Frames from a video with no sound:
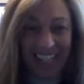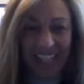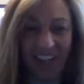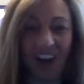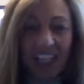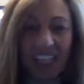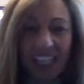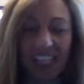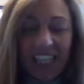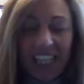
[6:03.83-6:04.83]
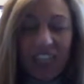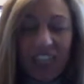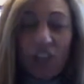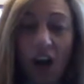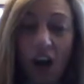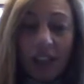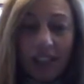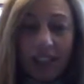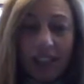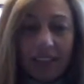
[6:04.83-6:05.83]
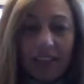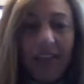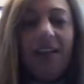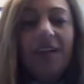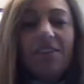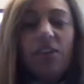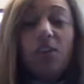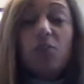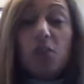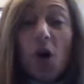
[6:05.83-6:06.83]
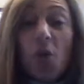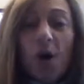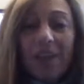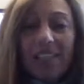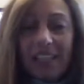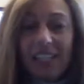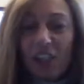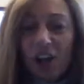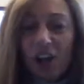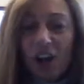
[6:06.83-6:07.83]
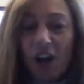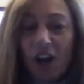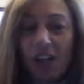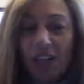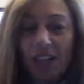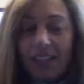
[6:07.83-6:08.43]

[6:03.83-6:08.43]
says not eating chocolate. Oh, so you don't want to eat chocolate.